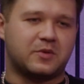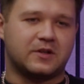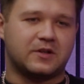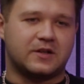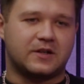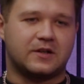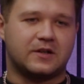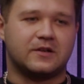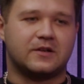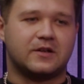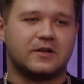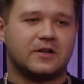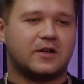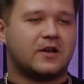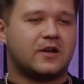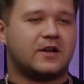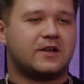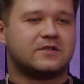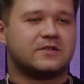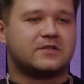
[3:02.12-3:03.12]
in, and
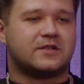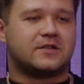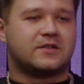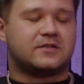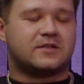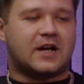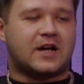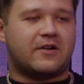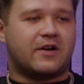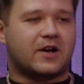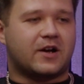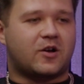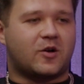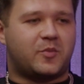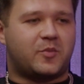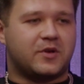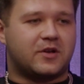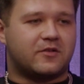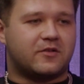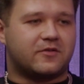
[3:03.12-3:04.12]
it's a direct
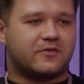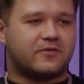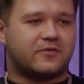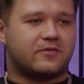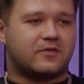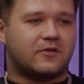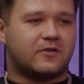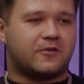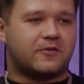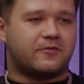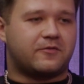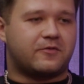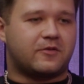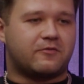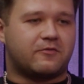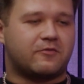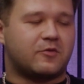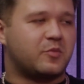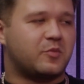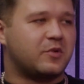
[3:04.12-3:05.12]
copy of
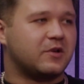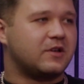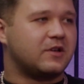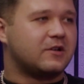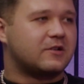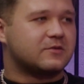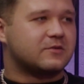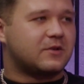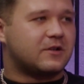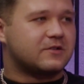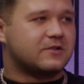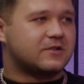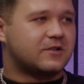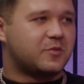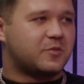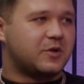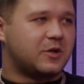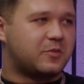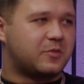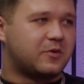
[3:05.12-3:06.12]
rugby league as well,
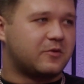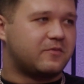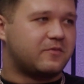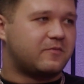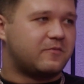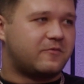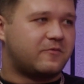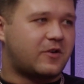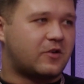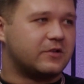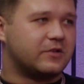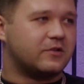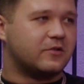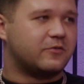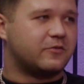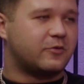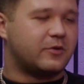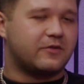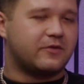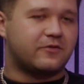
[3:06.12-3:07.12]
so people fall in
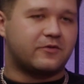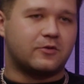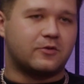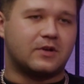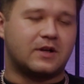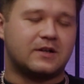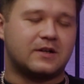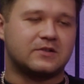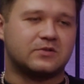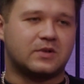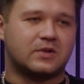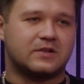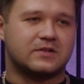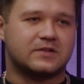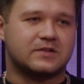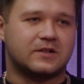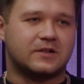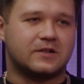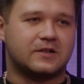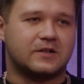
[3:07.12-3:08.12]
love with it through that as well.
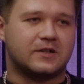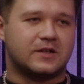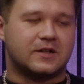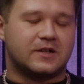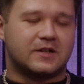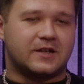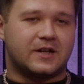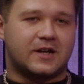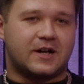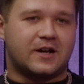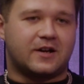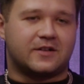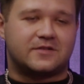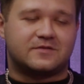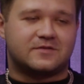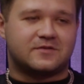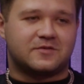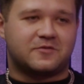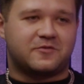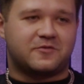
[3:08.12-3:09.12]
So yeah,
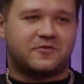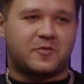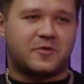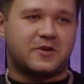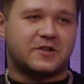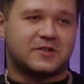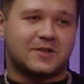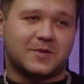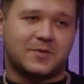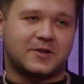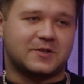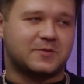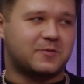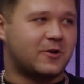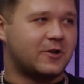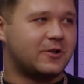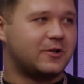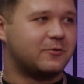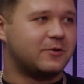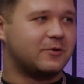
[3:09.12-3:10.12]
for me it's the best
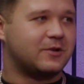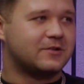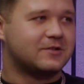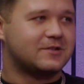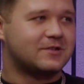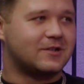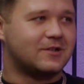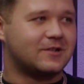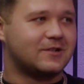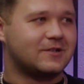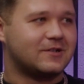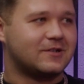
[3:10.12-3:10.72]
sport in the world. So